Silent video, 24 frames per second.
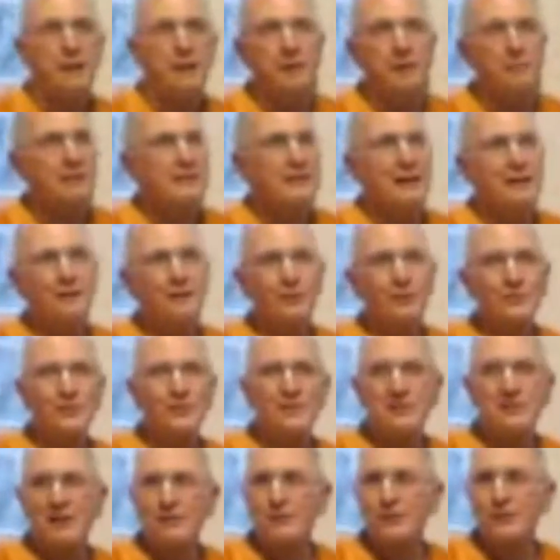But they don't
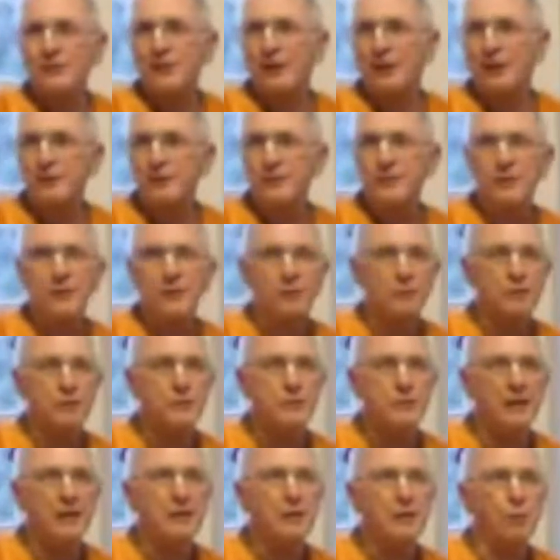necessarily see
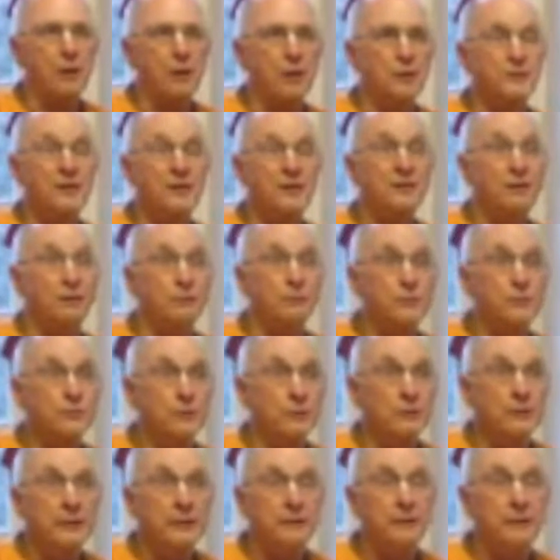Krishna anywhere else. They don't
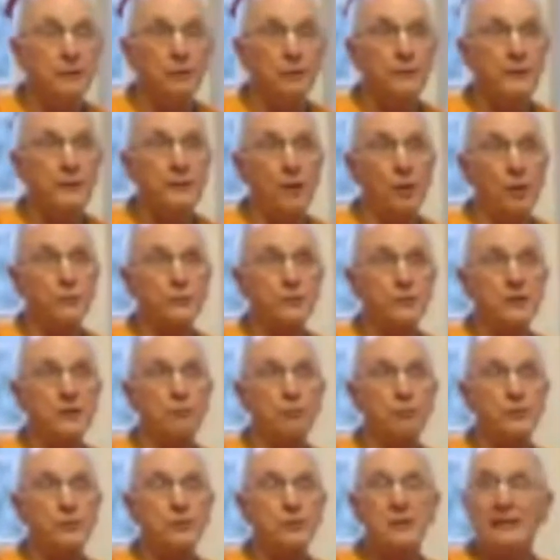certainly, they don't see
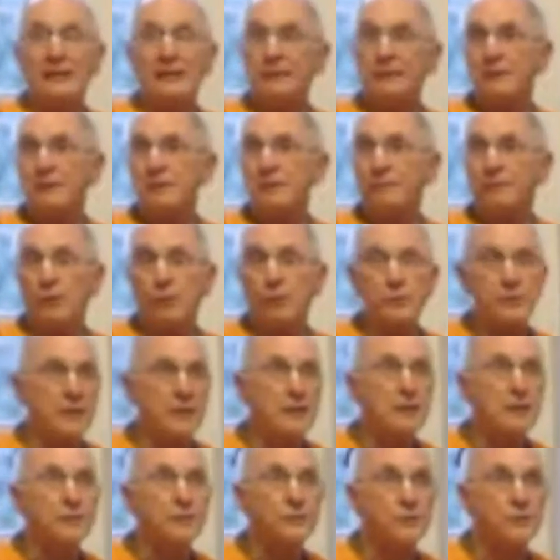Krishna in the
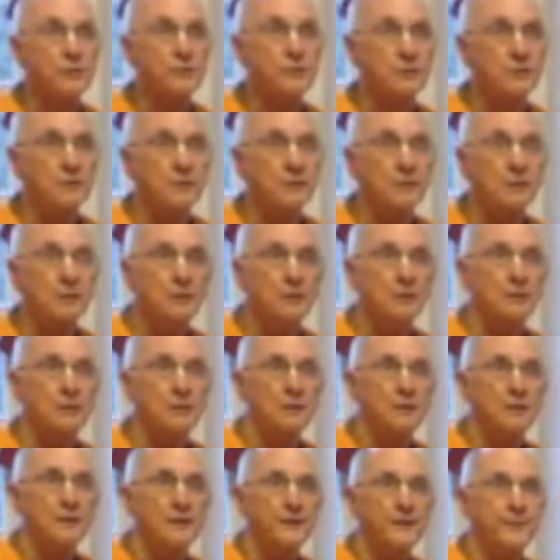devotees.
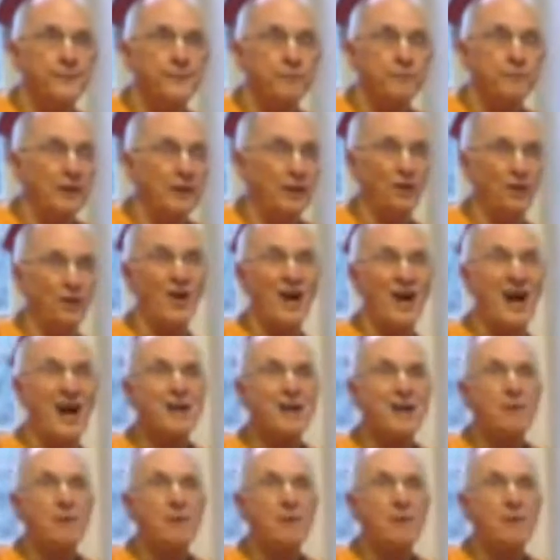They don't know how to